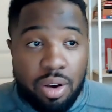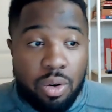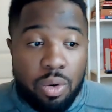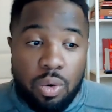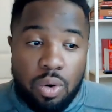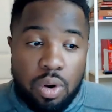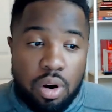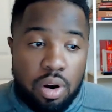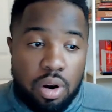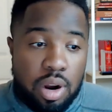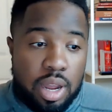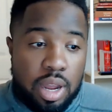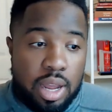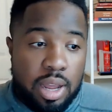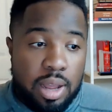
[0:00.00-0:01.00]

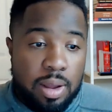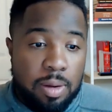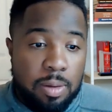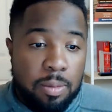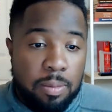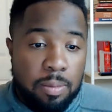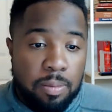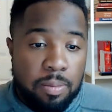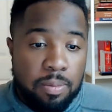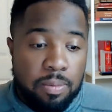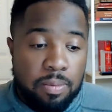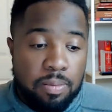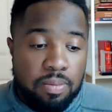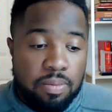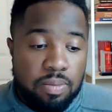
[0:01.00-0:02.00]
or,
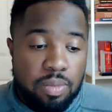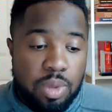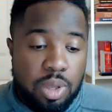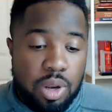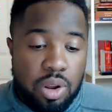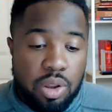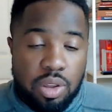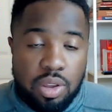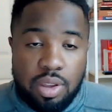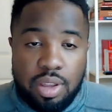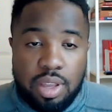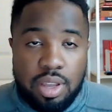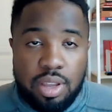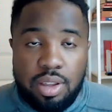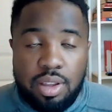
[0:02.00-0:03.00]

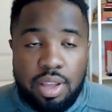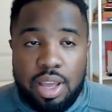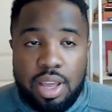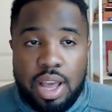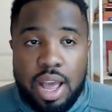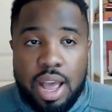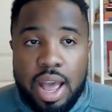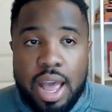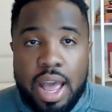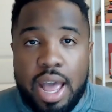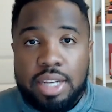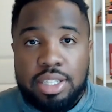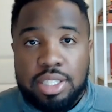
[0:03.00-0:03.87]
I